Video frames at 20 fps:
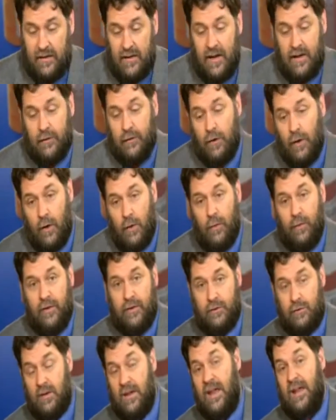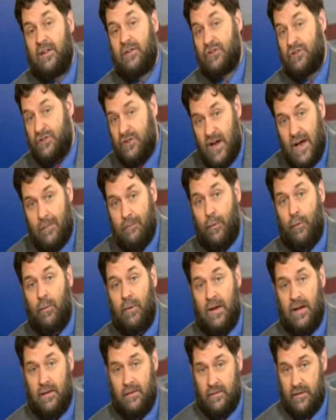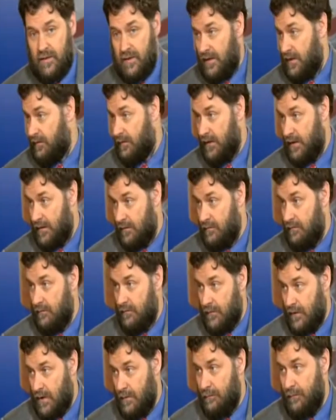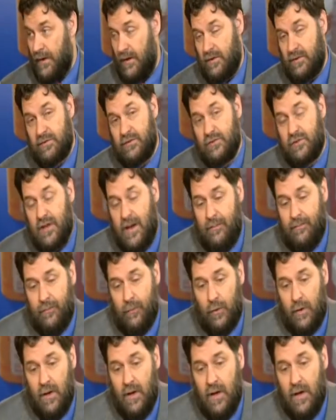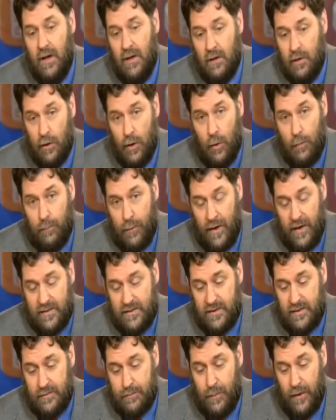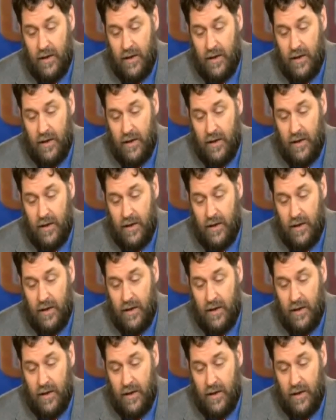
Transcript: and I know that you can shop around and comparison shop for low prices.